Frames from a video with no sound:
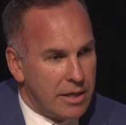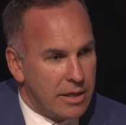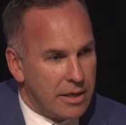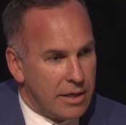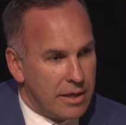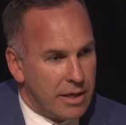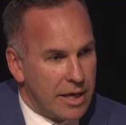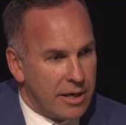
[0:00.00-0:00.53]

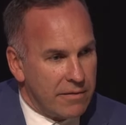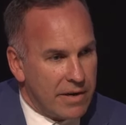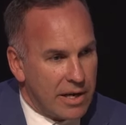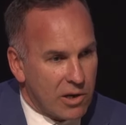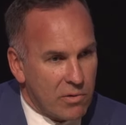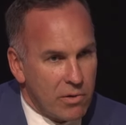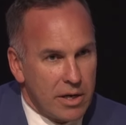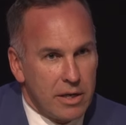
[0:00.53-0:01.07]
head of our
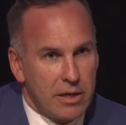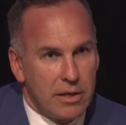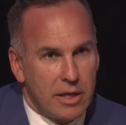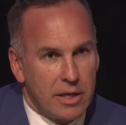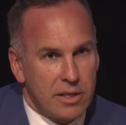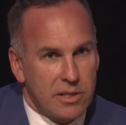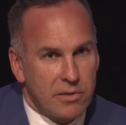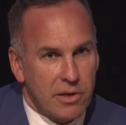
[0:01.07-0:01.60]
credit
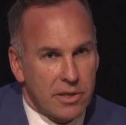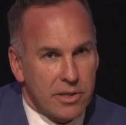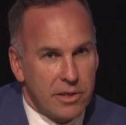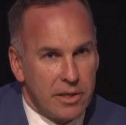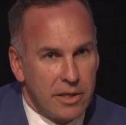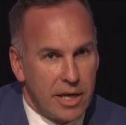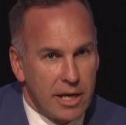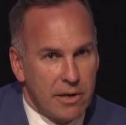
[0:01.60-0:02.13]
and
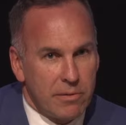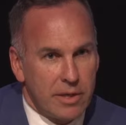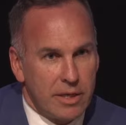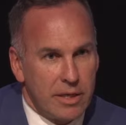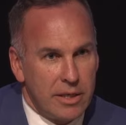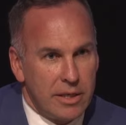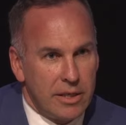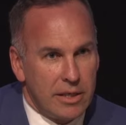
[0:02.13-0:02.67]
structured
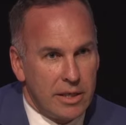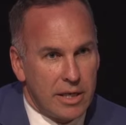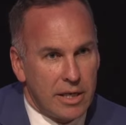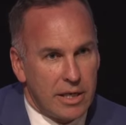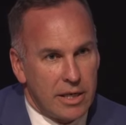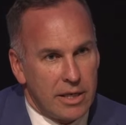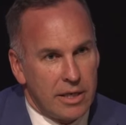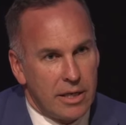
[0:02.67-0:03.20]
equity
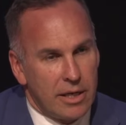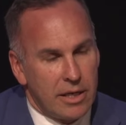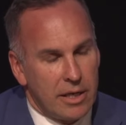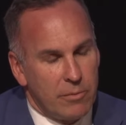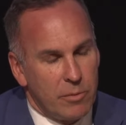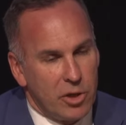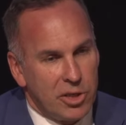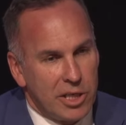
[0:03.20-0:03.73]
and
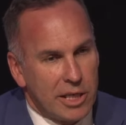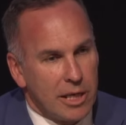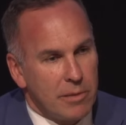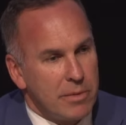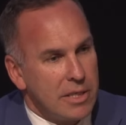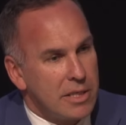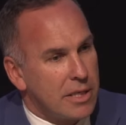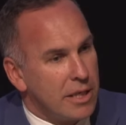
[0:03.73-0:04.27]
emerging
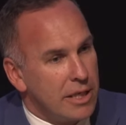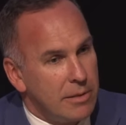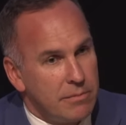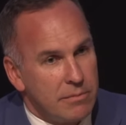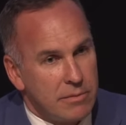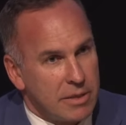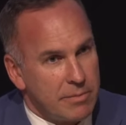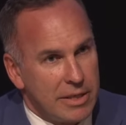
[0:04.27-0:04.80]
companies
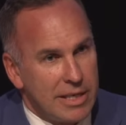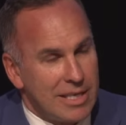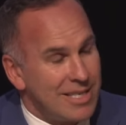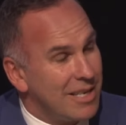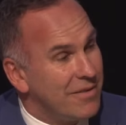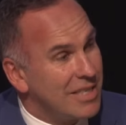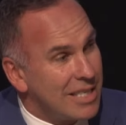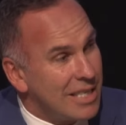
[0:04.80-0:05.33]
team has been there
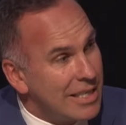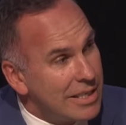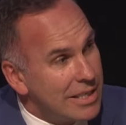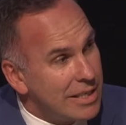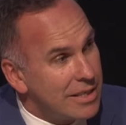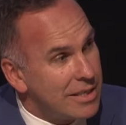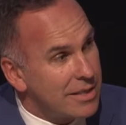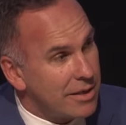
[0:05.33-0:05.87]
17
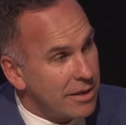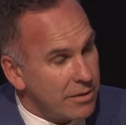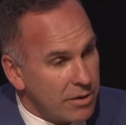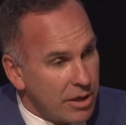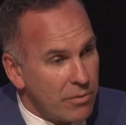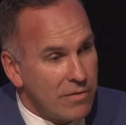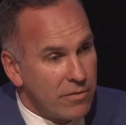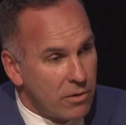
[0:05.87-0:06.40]
years. So,
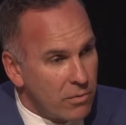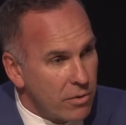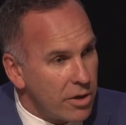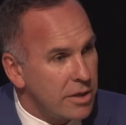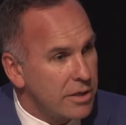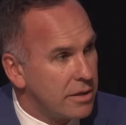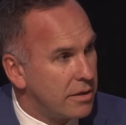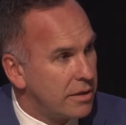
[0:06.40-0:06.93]
we've all
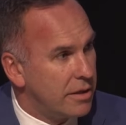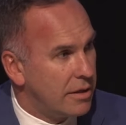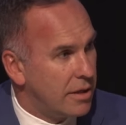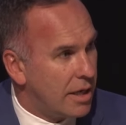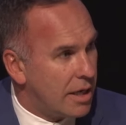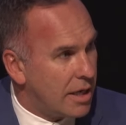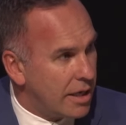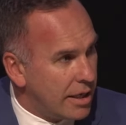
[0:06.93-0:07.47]
worked
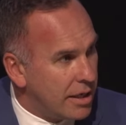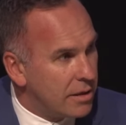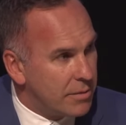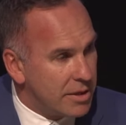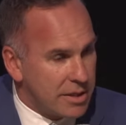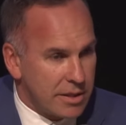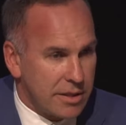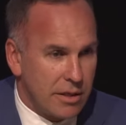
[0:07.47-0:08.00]
in the
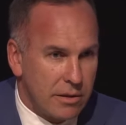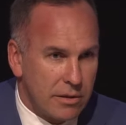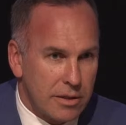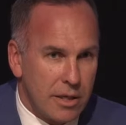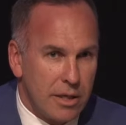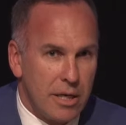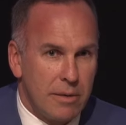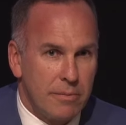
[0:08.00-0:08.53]
business a long
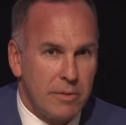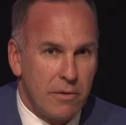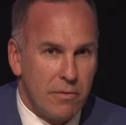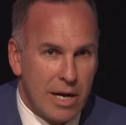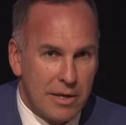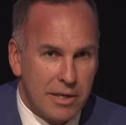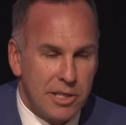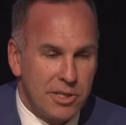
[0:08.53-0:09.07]
time,
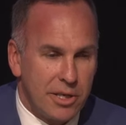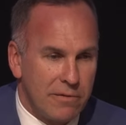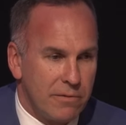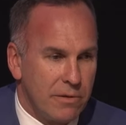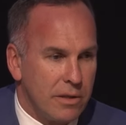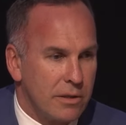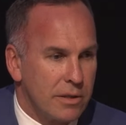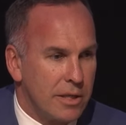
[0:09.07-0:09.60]
around each other
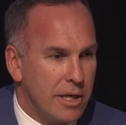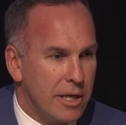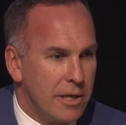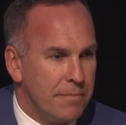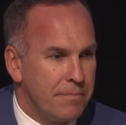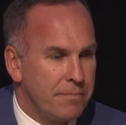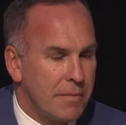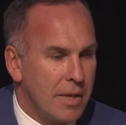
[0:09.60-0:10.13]
for a long
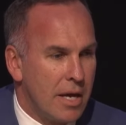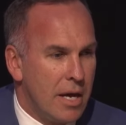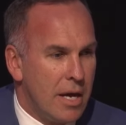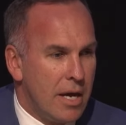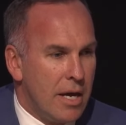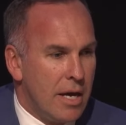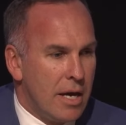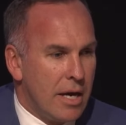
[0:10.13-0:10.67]
time.
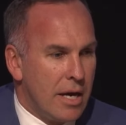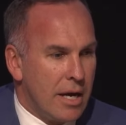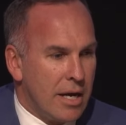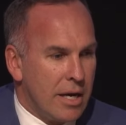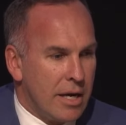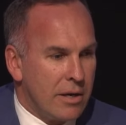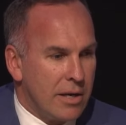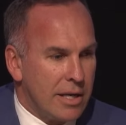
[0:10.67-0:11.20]

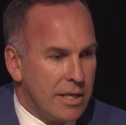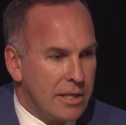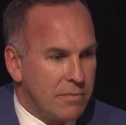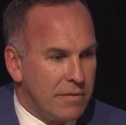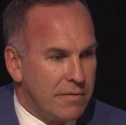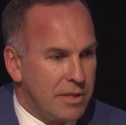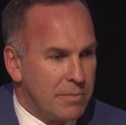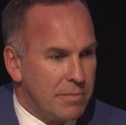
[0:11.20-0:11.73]
And I guess
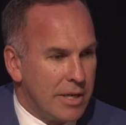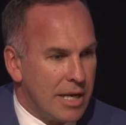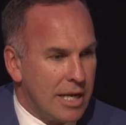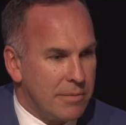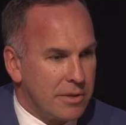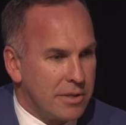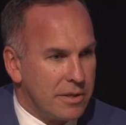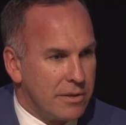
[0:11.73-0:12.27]
we've just been
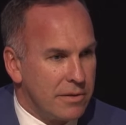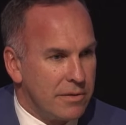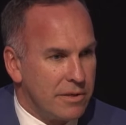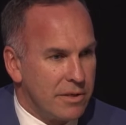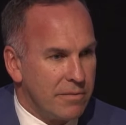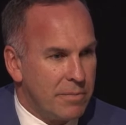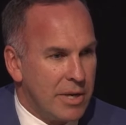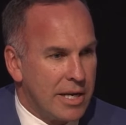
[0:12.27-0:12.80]
able to
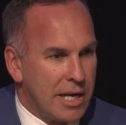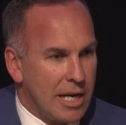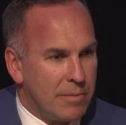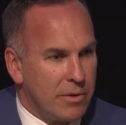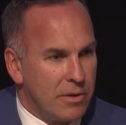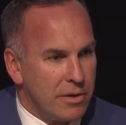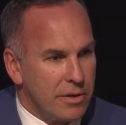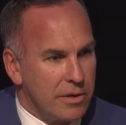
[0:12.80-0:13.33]
sort of pick
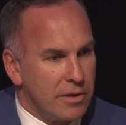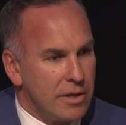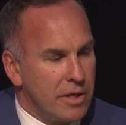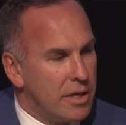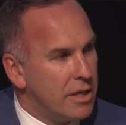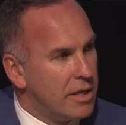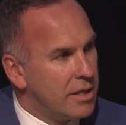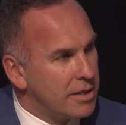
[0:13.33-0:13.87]
up on
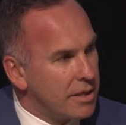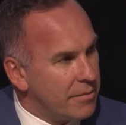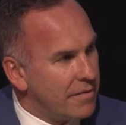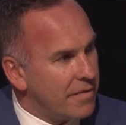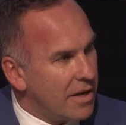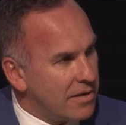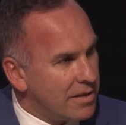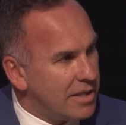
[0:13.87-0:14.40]
some
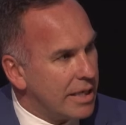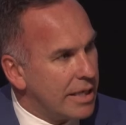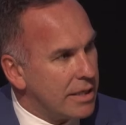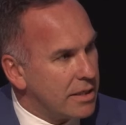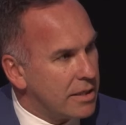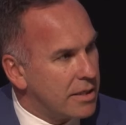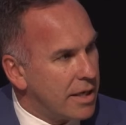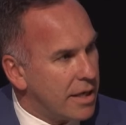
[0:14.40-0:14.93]
of those
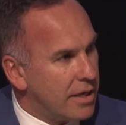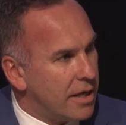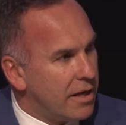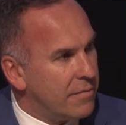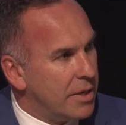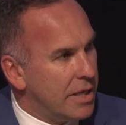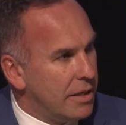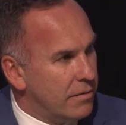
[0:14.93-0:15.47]
things that
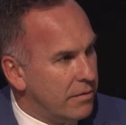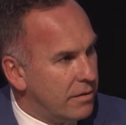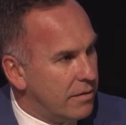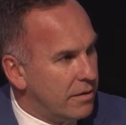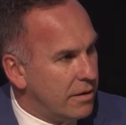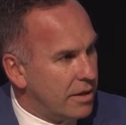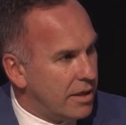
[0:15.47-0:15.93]
have been